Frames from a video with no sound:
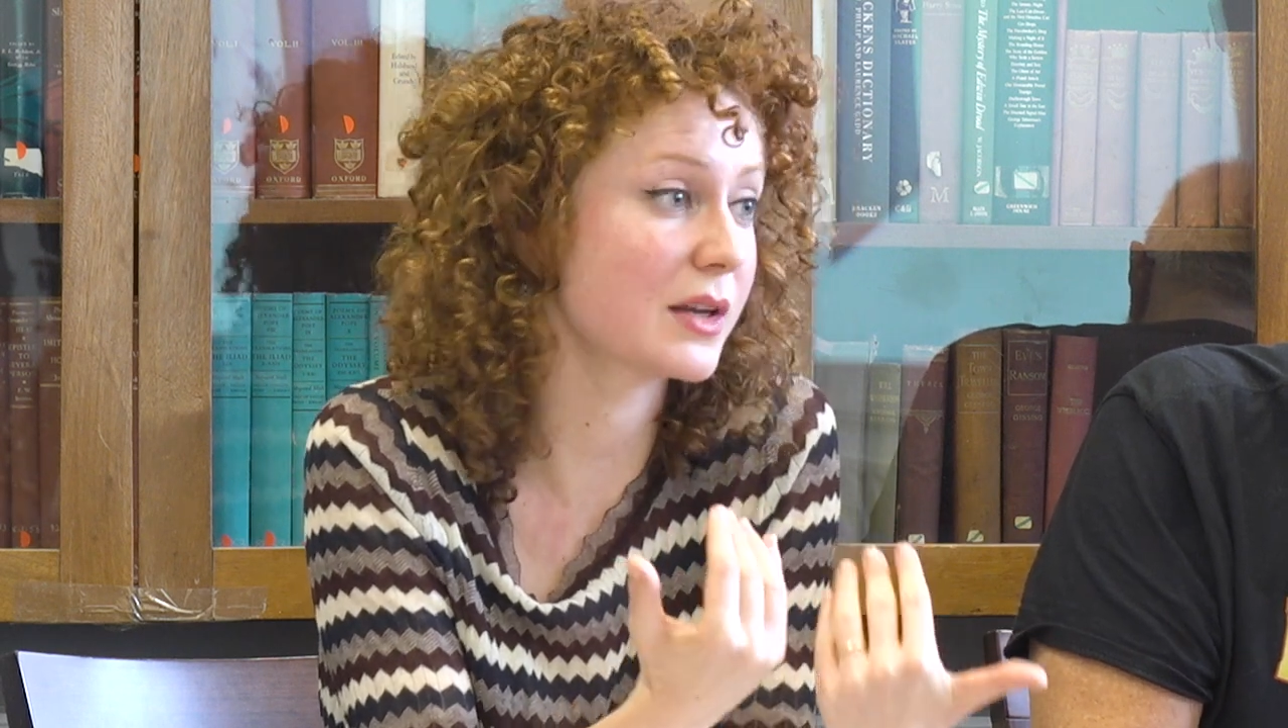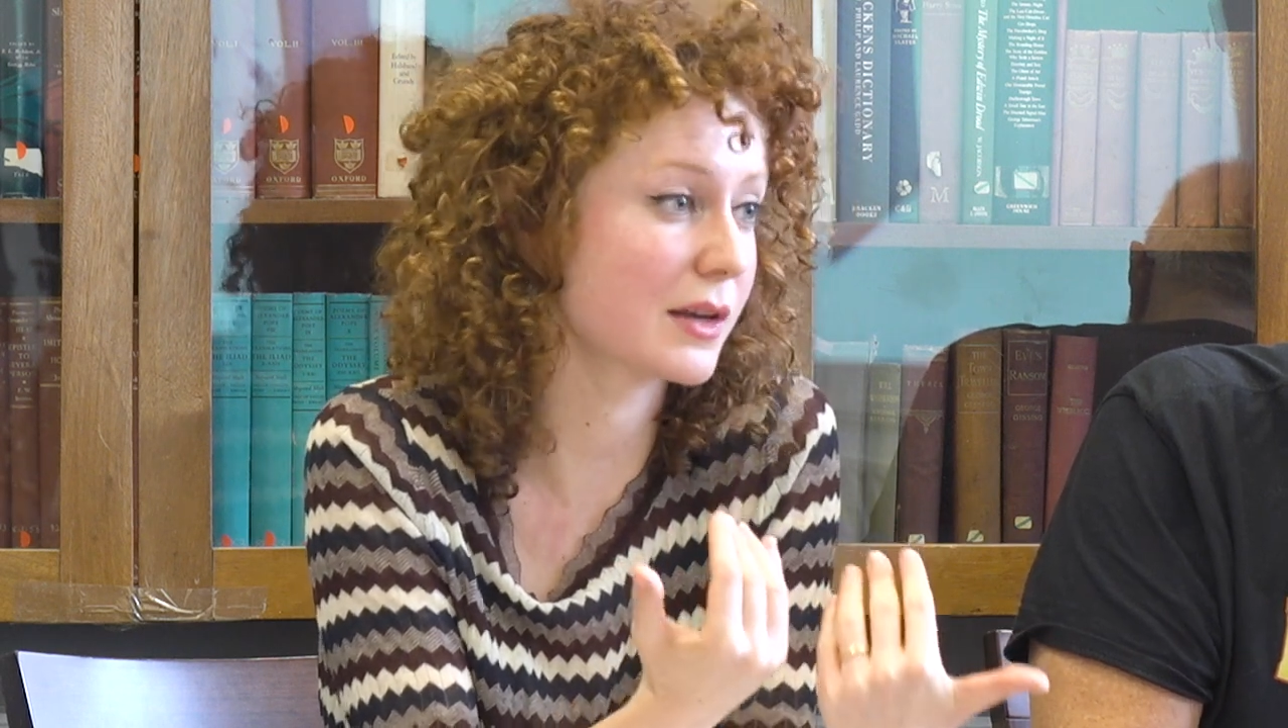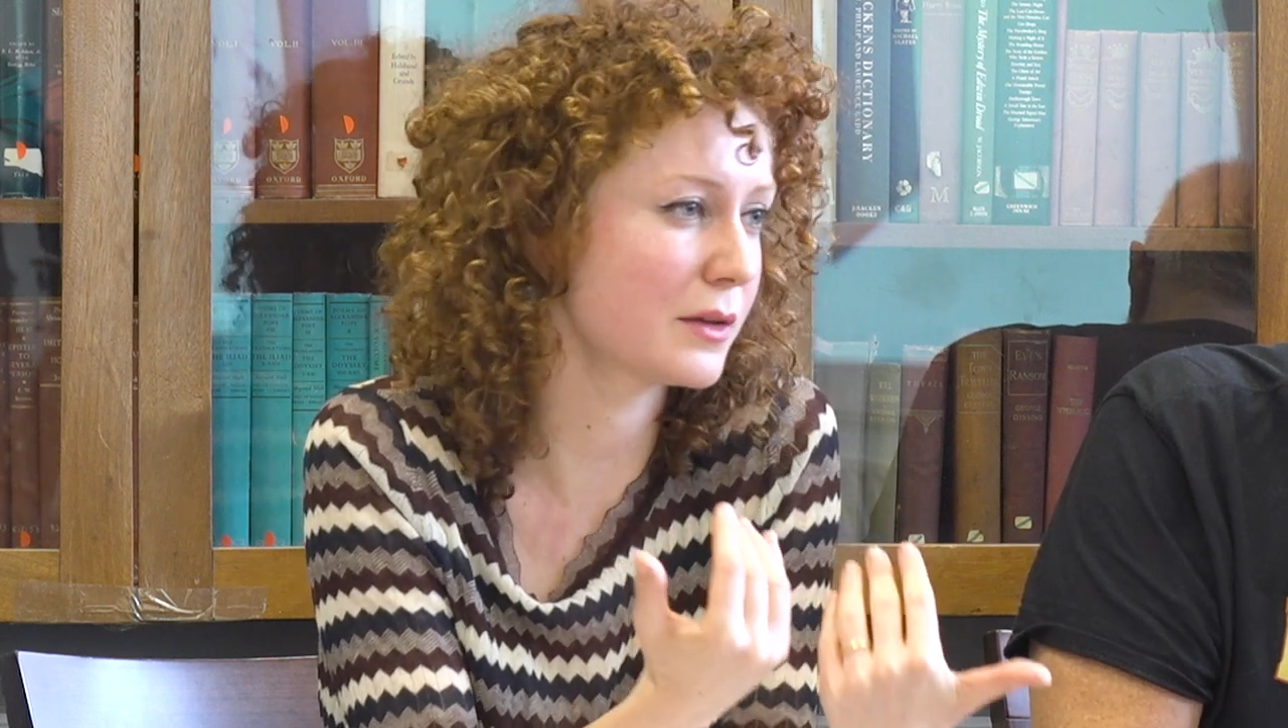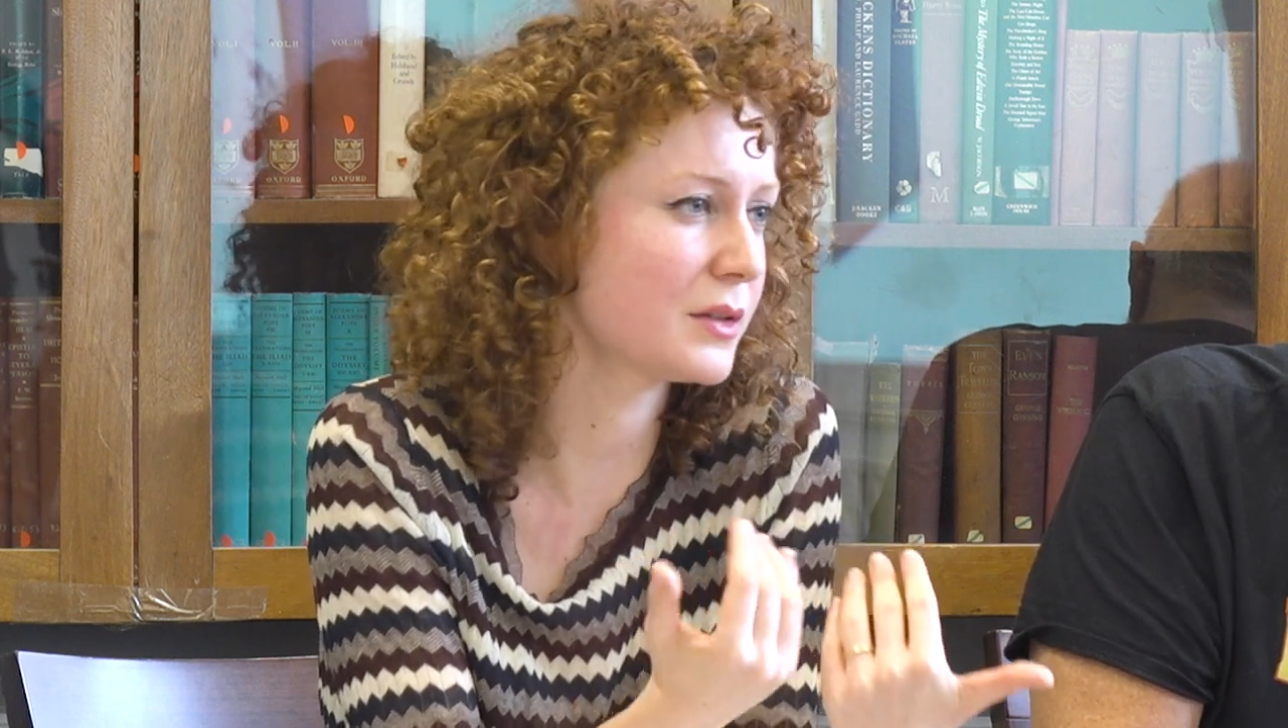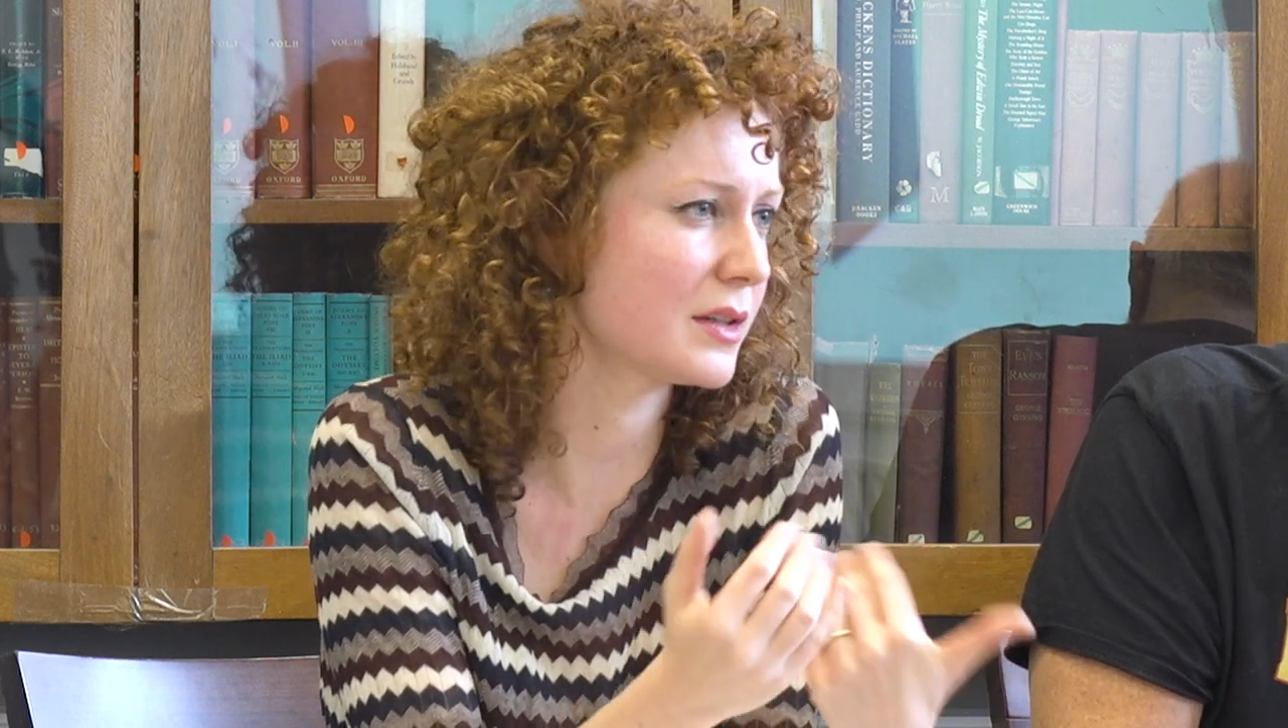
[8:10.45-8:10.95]

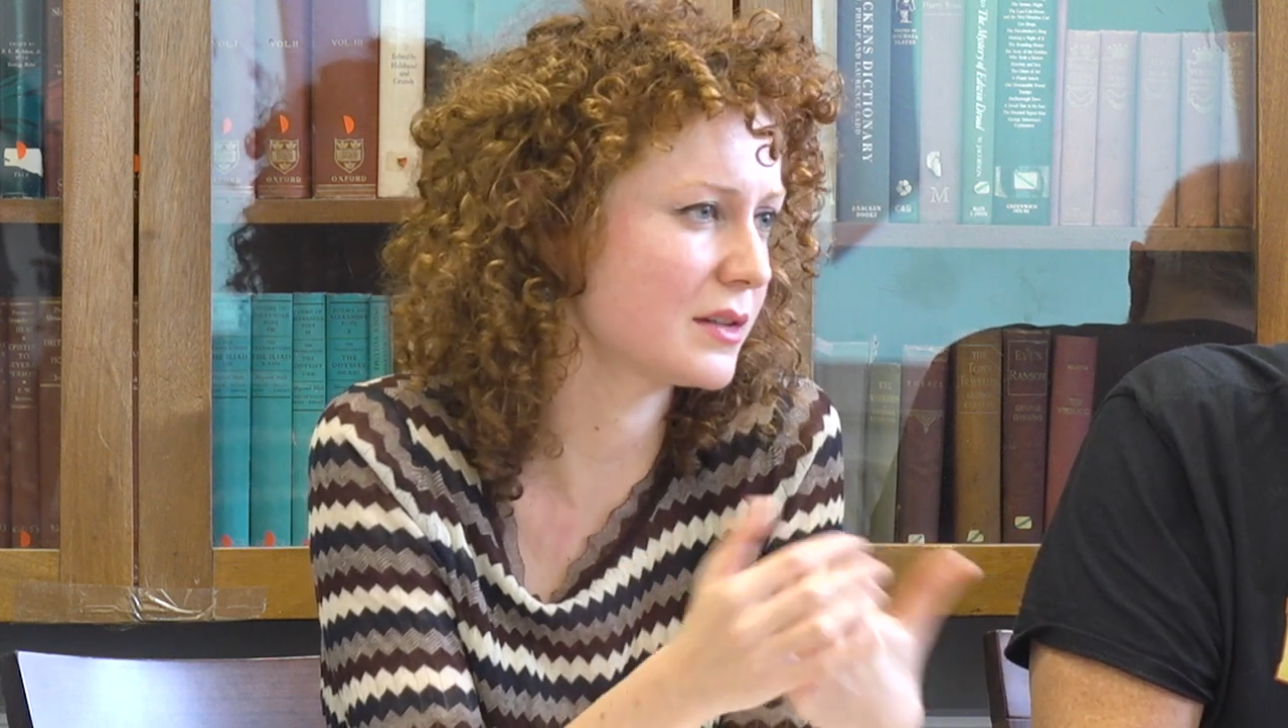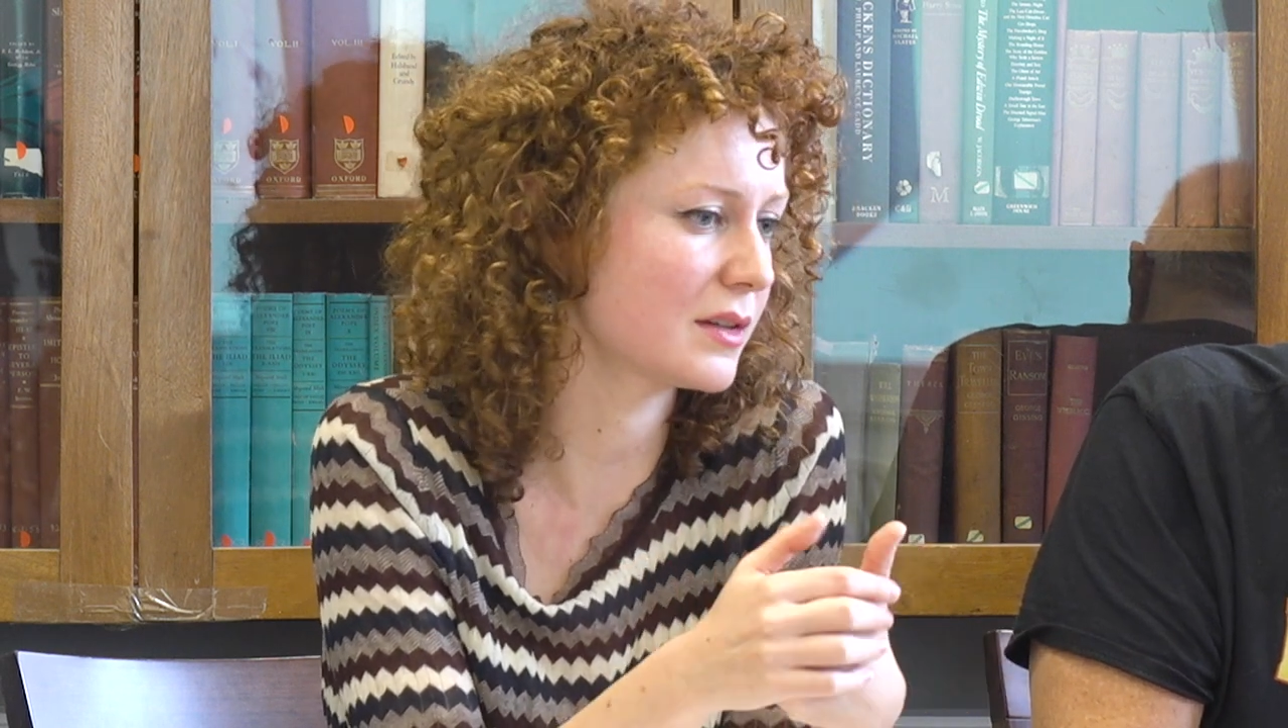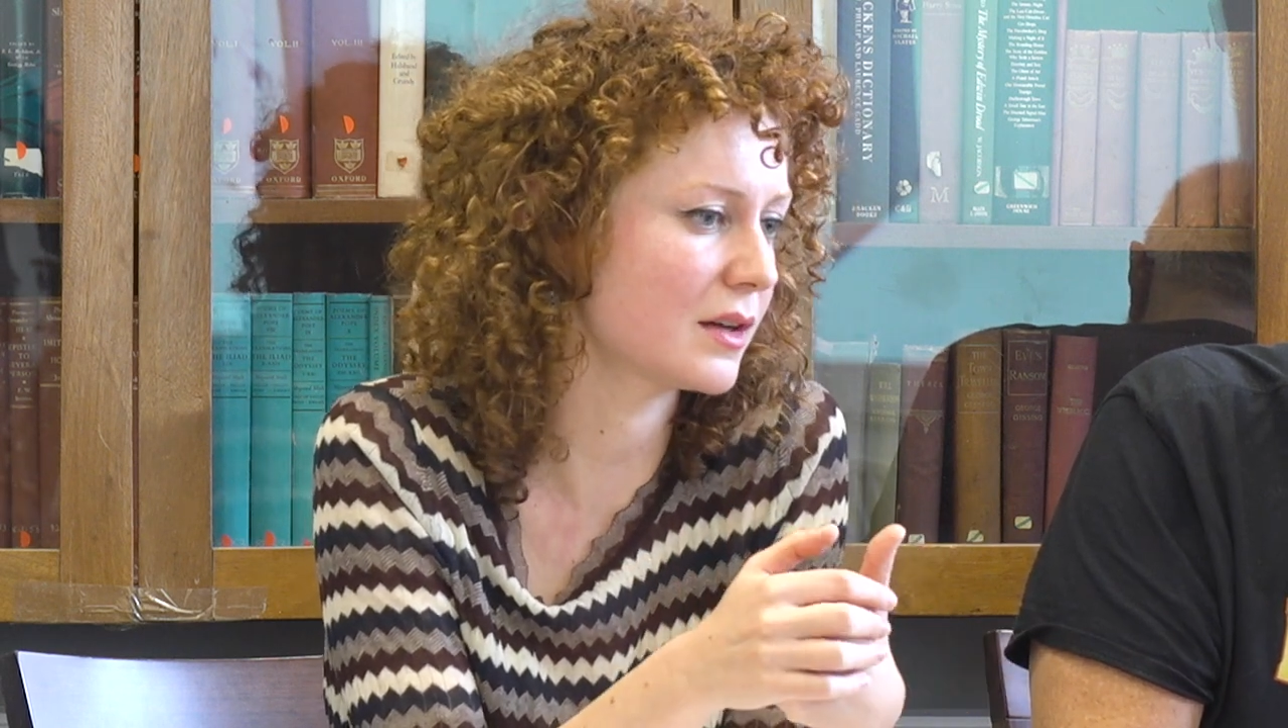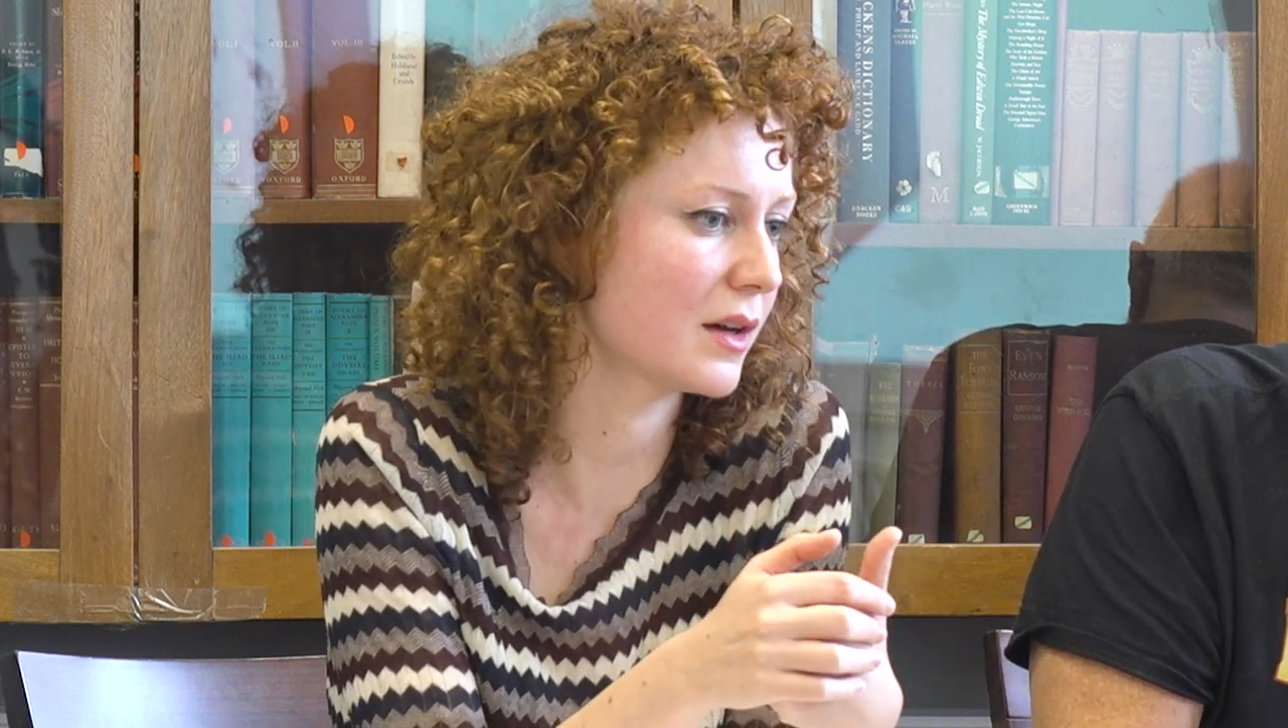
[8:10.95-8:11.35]
included